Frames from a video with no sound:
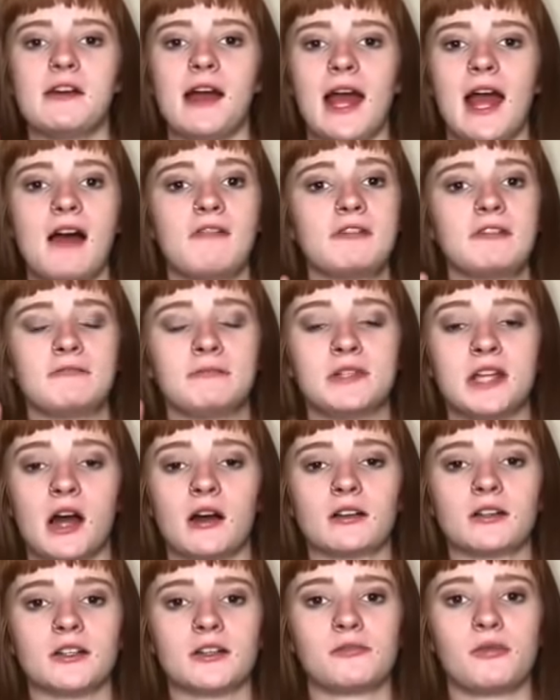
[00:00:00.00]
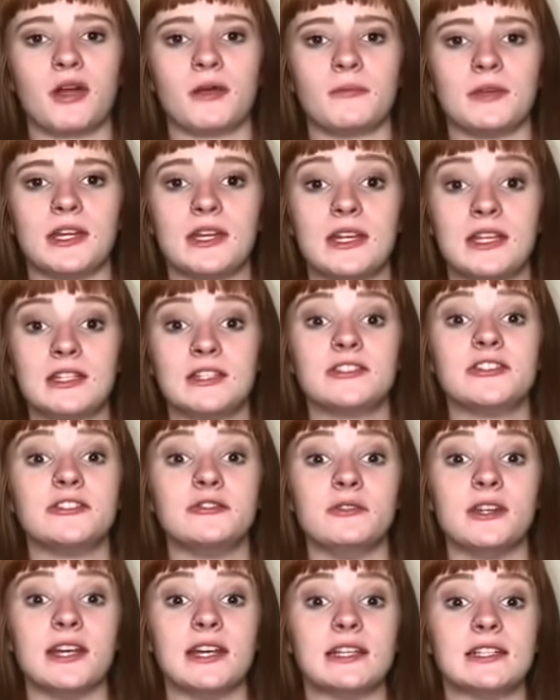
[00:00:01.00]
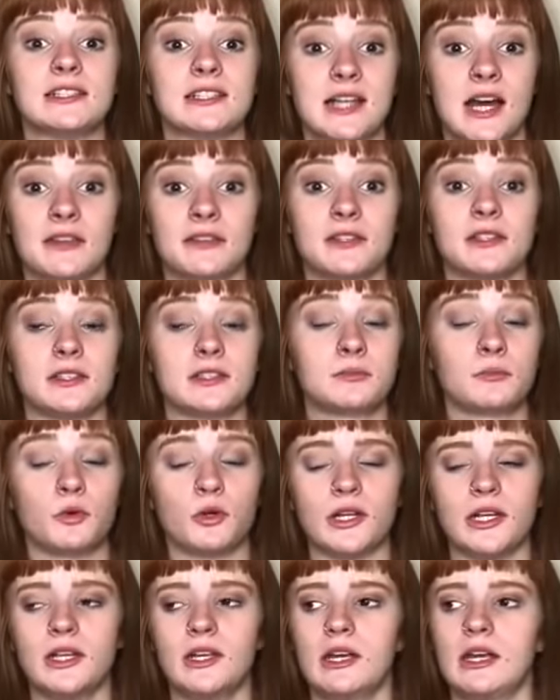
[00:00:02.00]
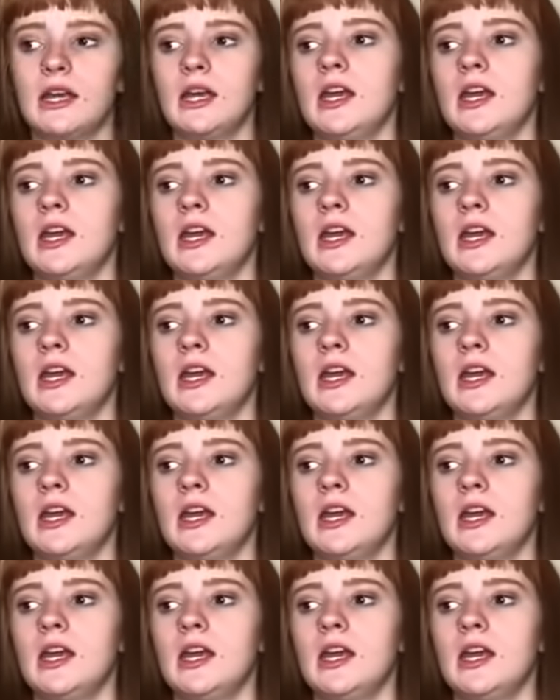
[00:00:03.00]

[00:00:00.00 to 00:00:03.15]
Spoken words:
I have a doctor appointment in 2 days at this point.